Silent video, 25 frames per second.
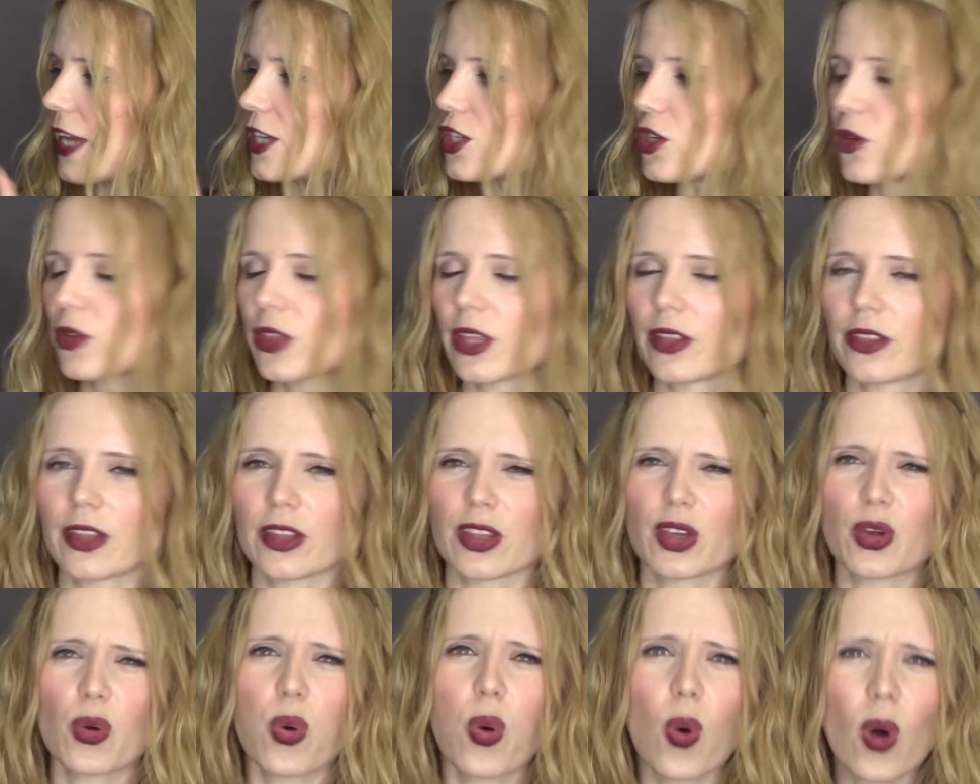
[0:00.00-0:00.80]
do think
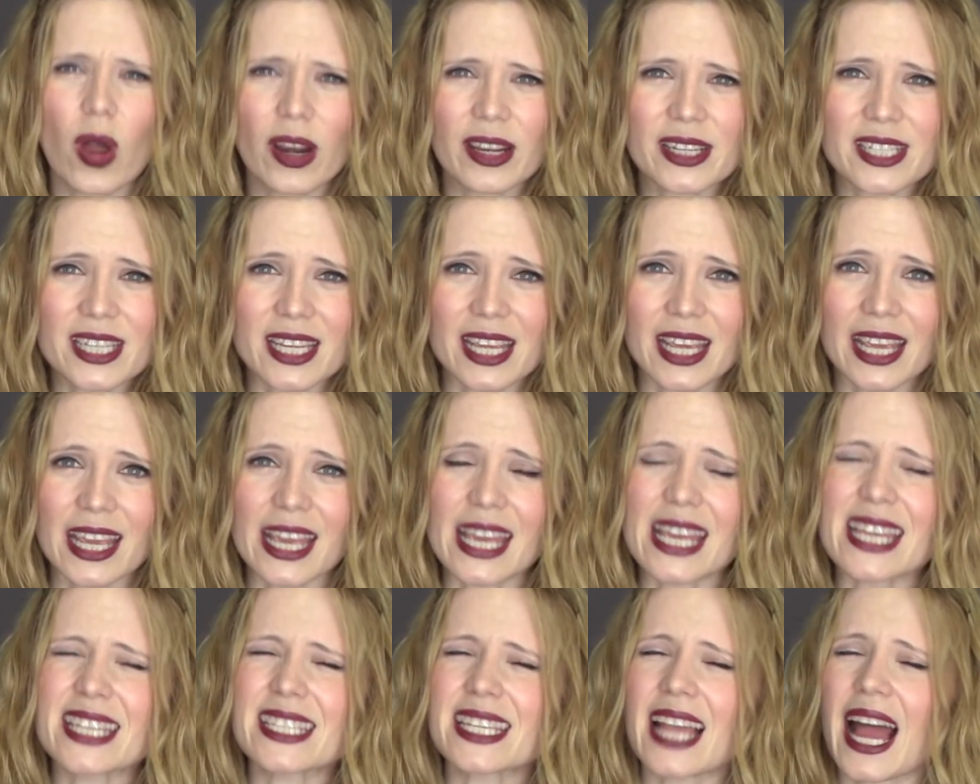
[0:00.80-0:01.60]
the quality
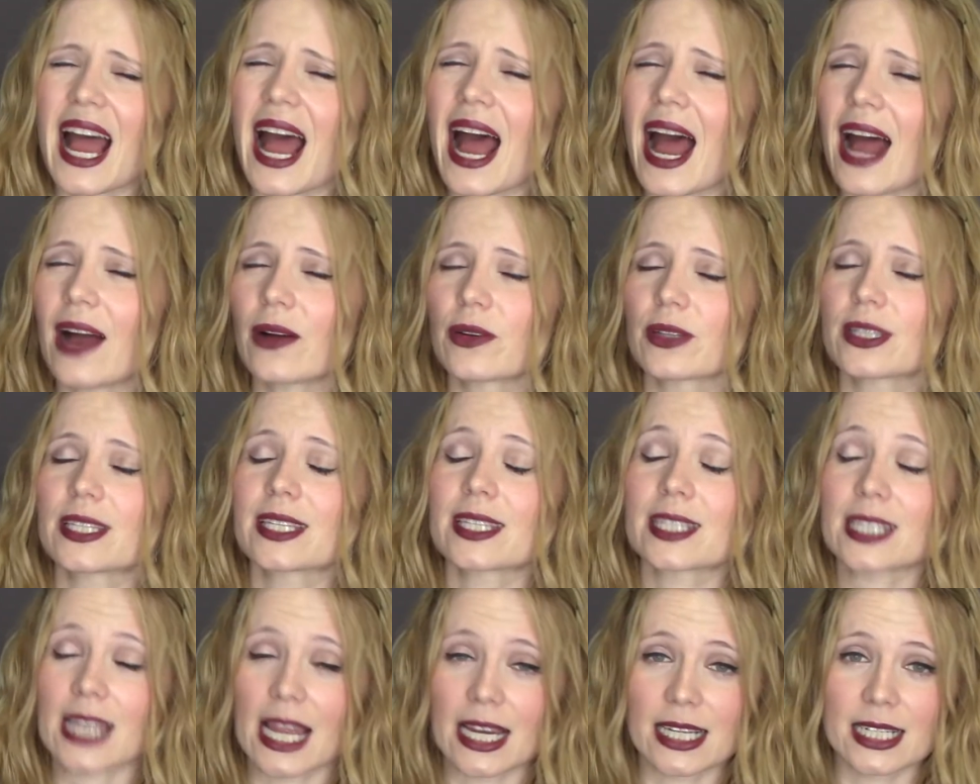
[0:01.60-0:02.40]
is
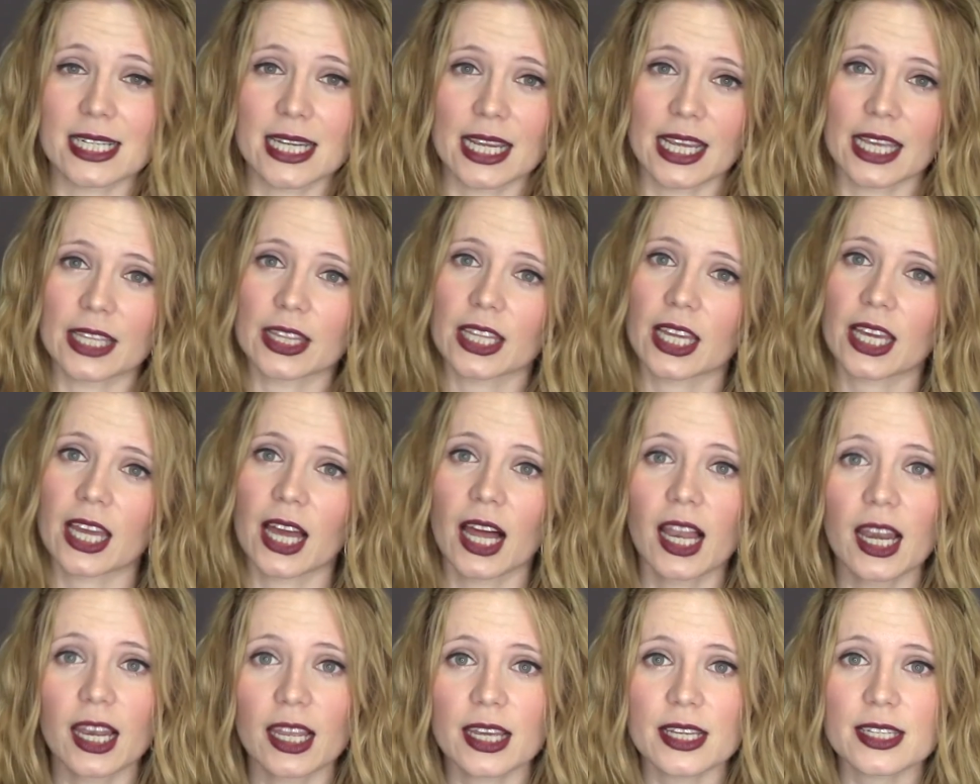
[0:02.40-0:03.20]
outstanding and the
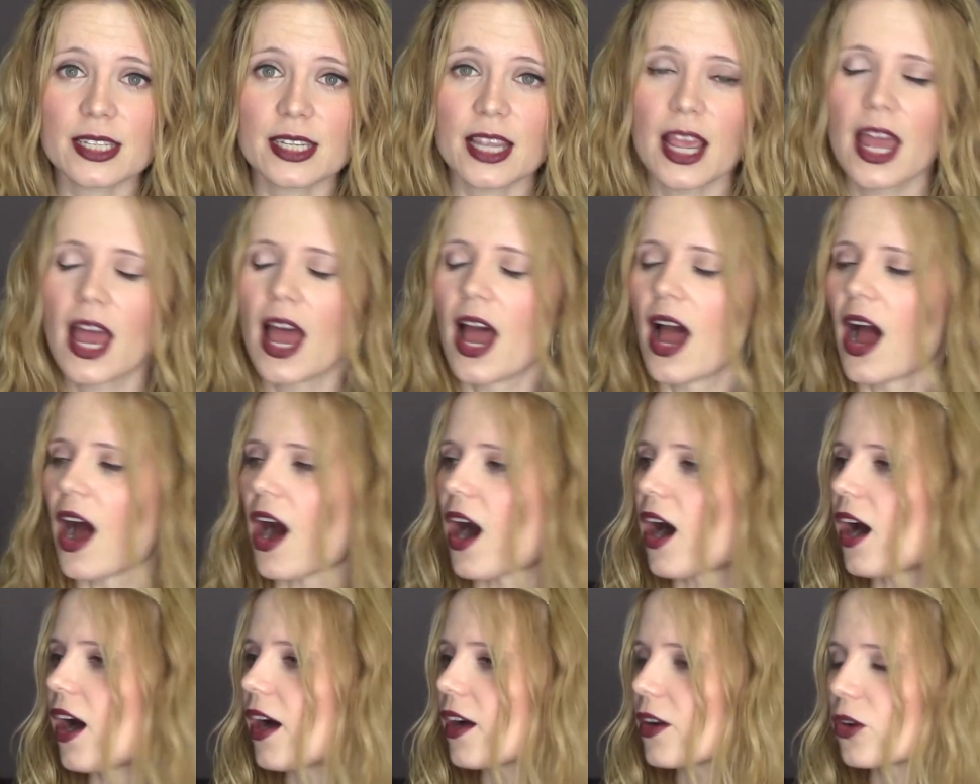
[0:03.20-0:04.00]
colours
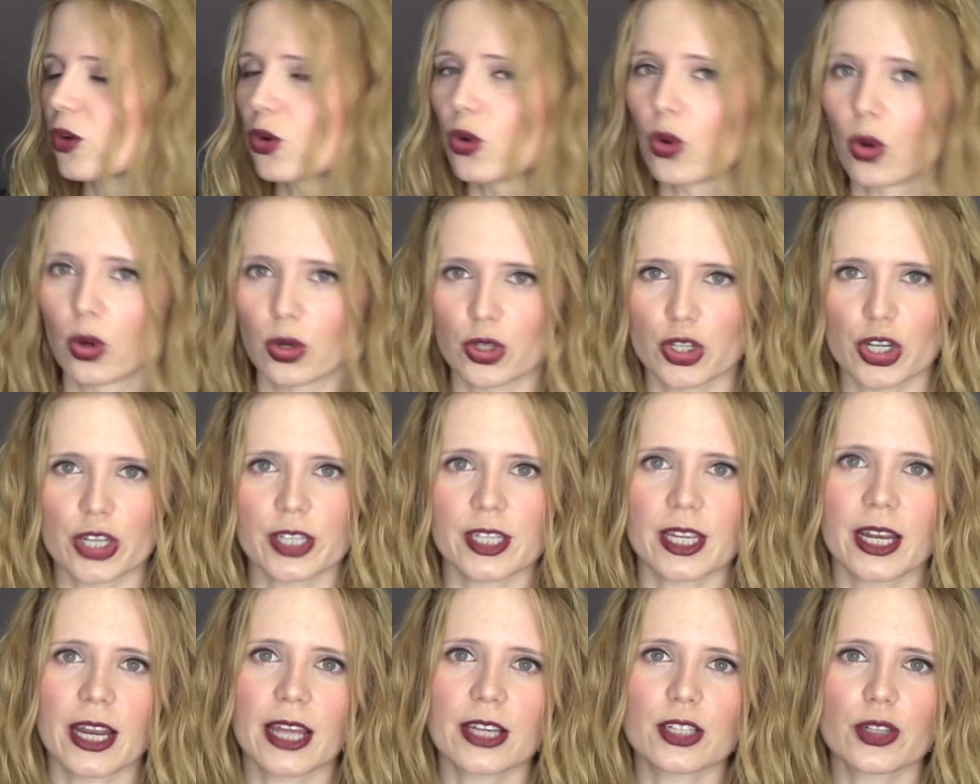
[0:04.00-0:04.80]
are
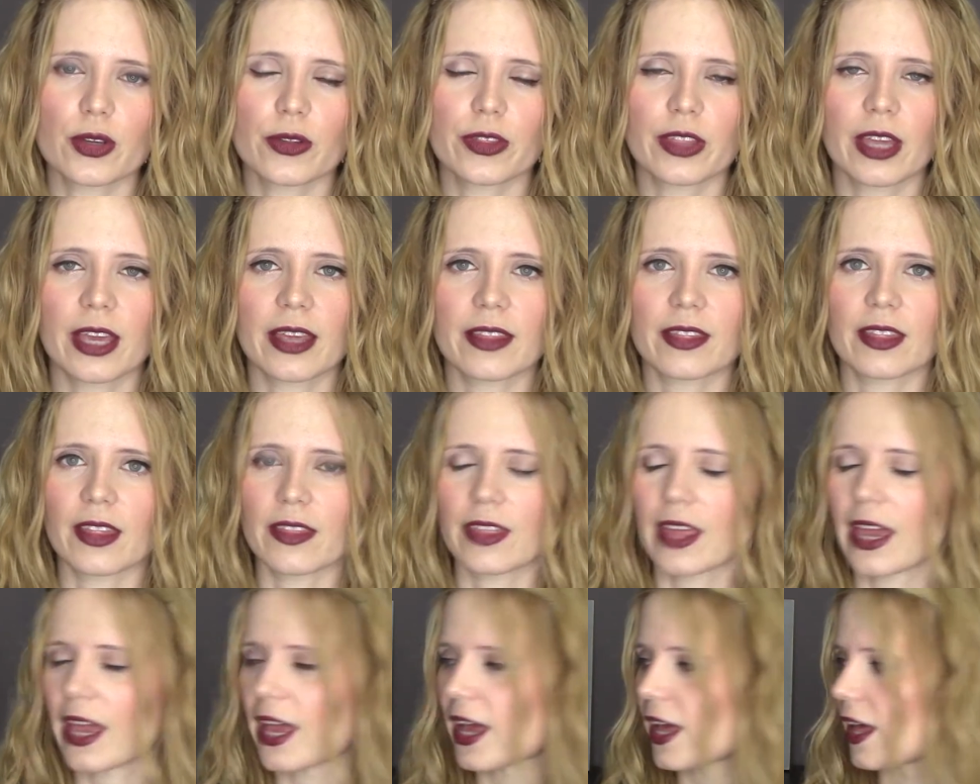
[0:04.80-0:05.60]
gorgeous and I do think that
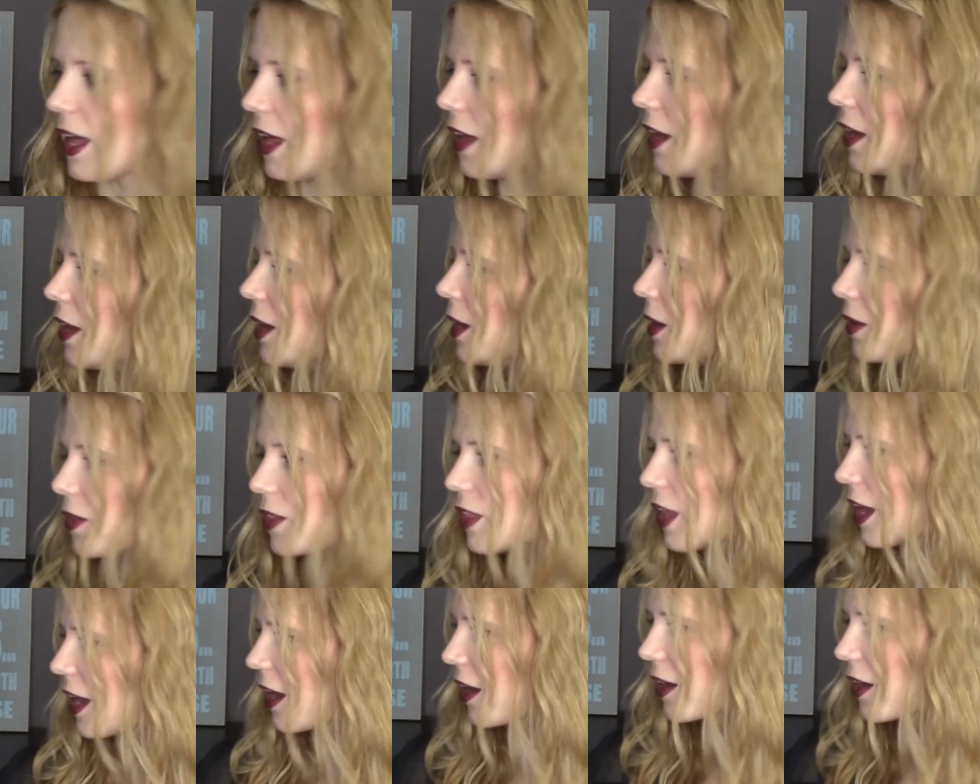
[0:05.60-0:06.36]
they are, they